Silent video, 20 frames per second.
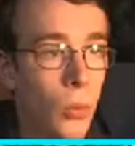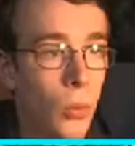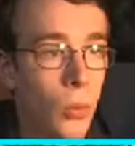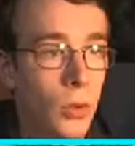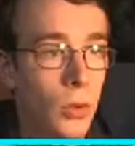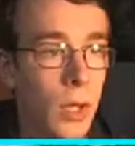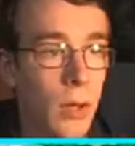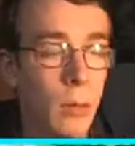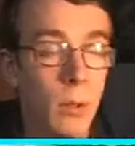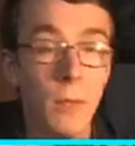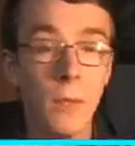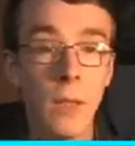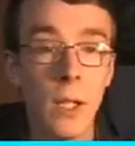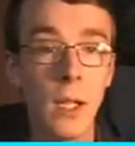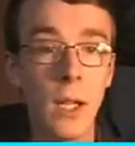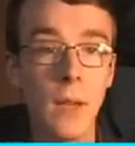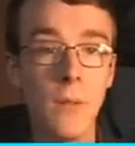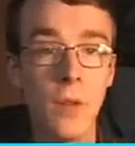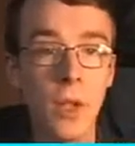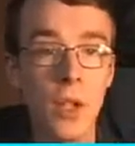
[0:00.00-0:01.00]
So we
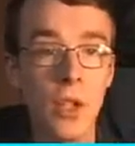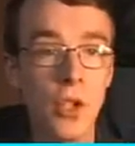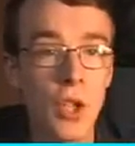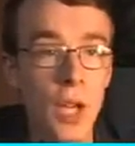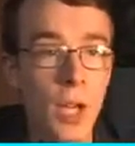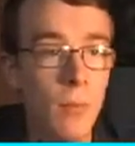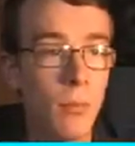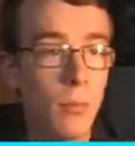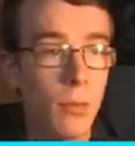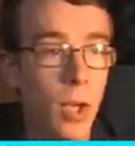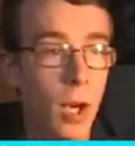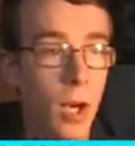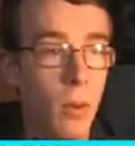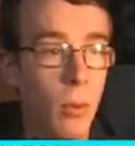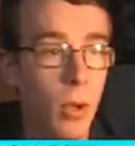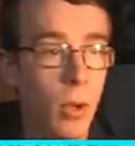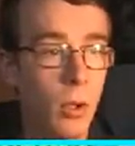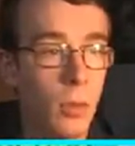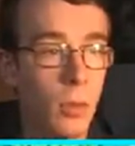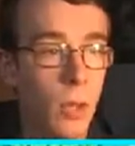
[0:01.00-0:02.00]
defeated our first gym, got our
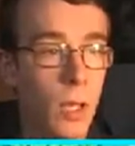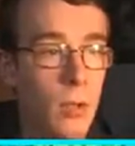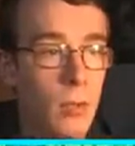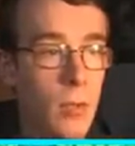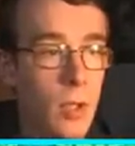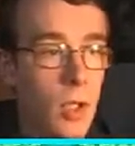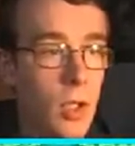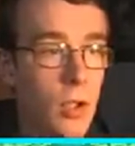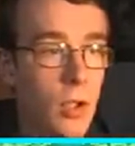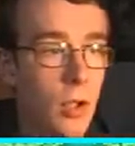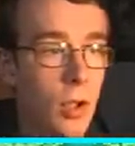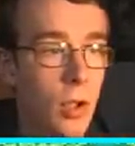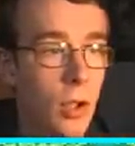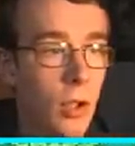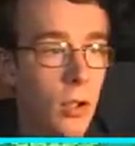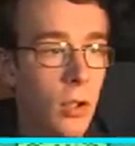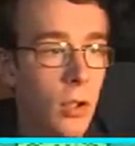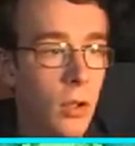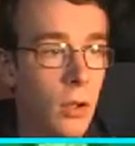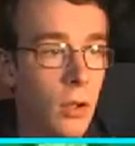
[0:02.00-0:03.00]
Boulder Badge, which is
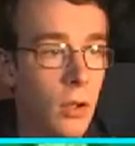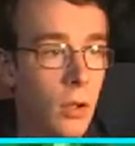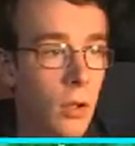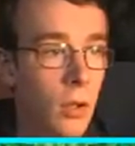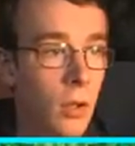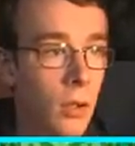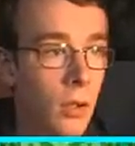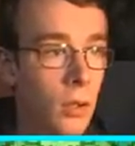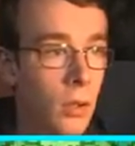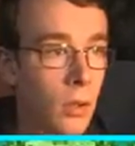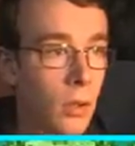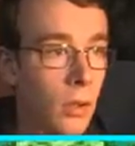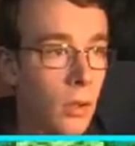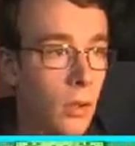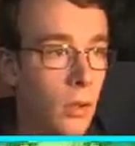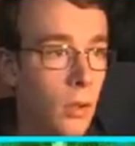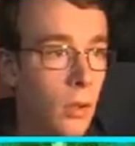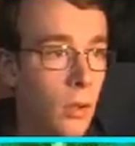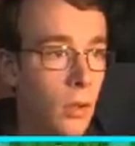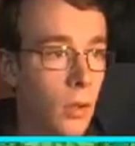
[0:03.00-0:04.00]
good.
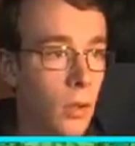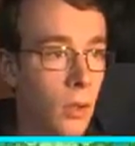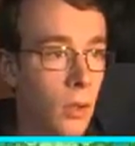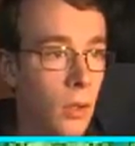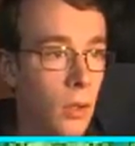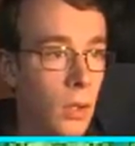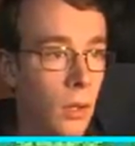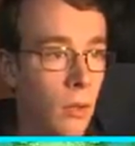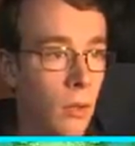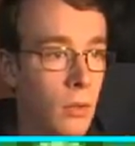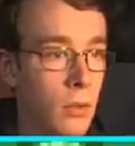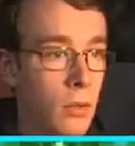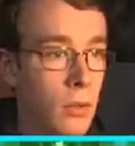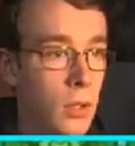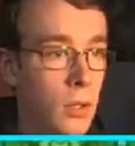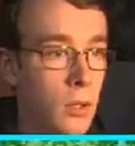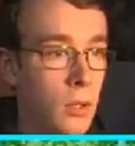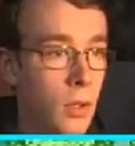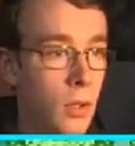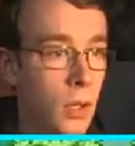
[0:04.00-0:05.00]
Now we just
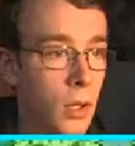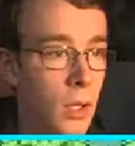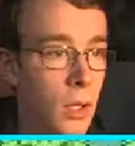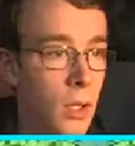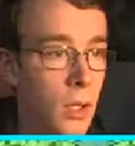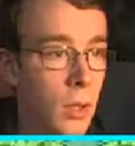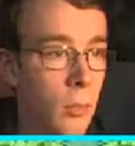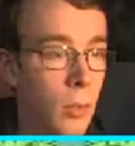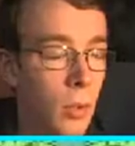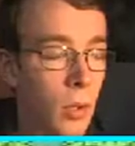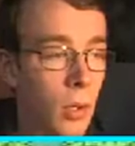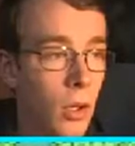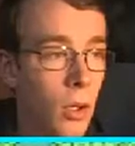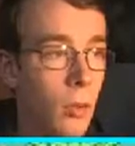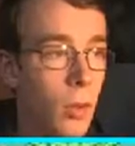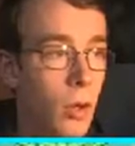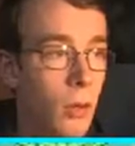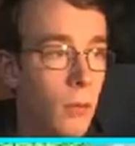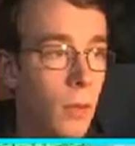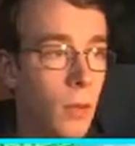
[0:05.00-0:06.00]
need to go heal our
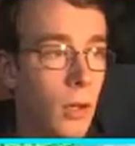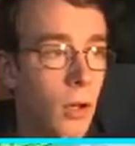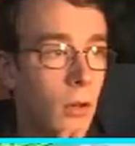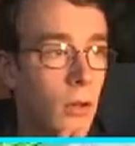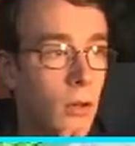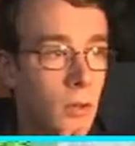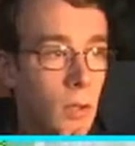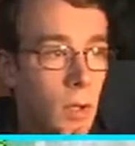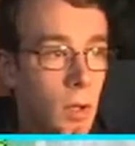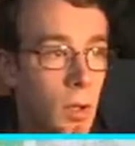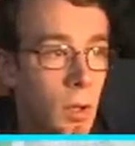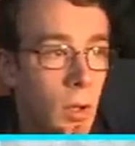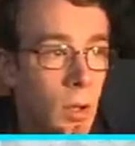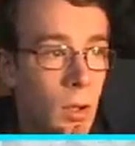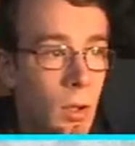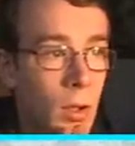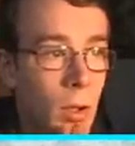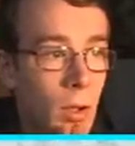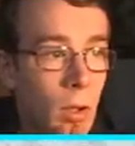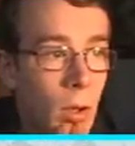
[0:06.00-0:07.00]
Pokemon because
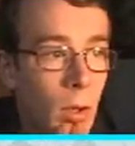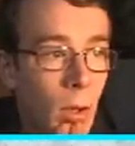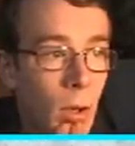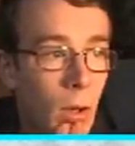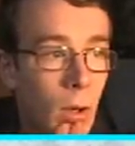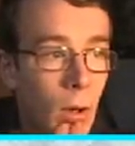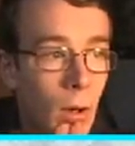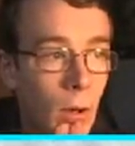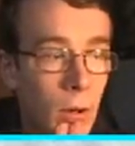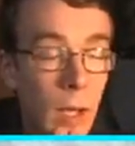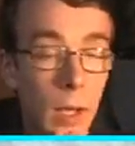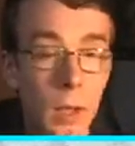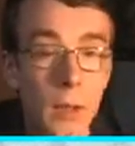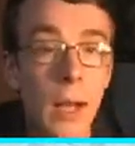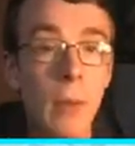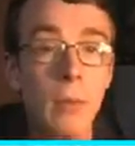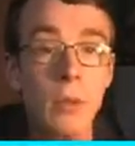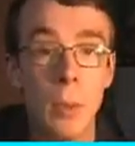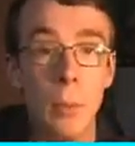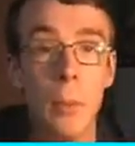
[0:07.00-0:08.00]
oh, that,
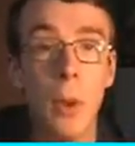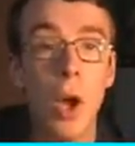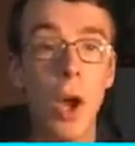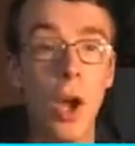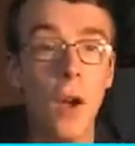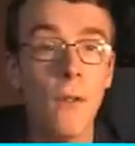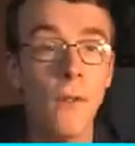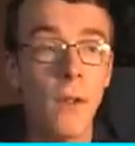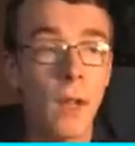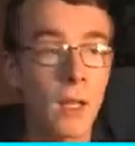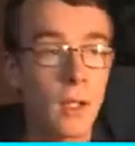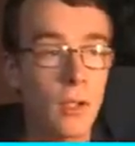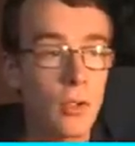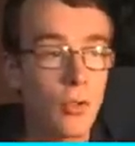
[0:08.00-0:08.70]
that was a perfect